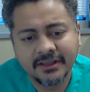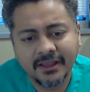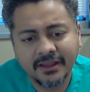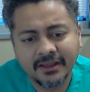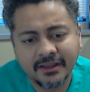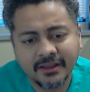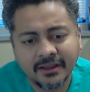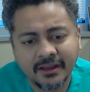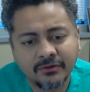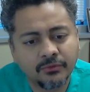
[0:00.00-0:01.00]

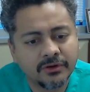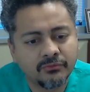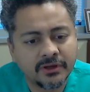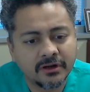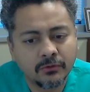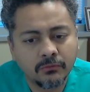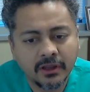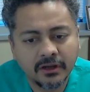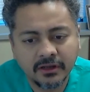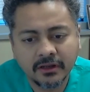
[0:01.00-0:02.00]
and we, we are
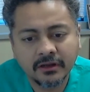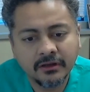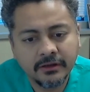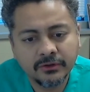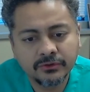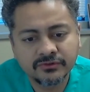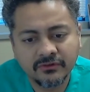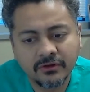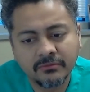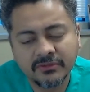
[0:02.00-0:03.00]
awaiting news
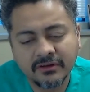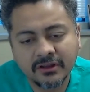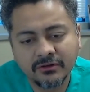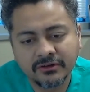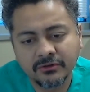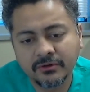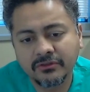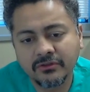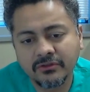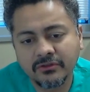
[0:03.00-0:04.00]
from the regulatory
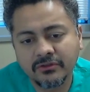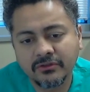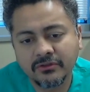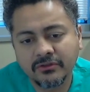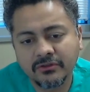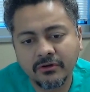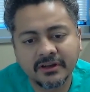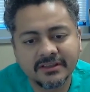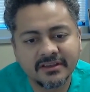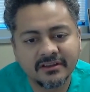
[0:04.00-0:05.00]

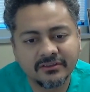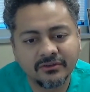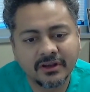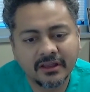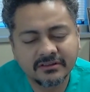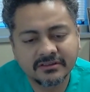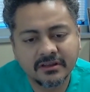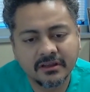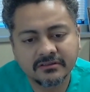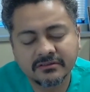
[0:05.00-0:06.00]
authorities here in the United
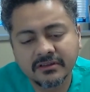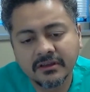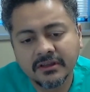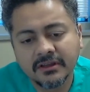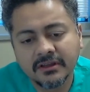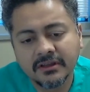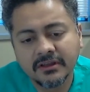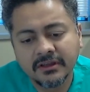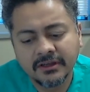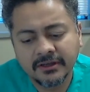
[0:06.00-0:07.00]
States.
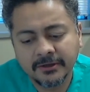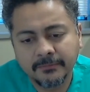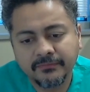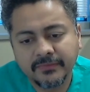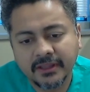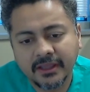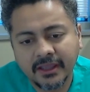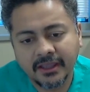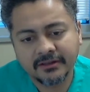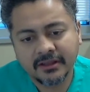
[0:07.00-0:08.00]
Um, and,
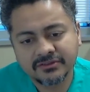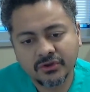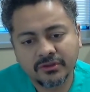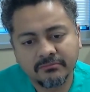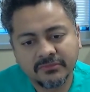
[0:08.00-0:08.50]
and so the, the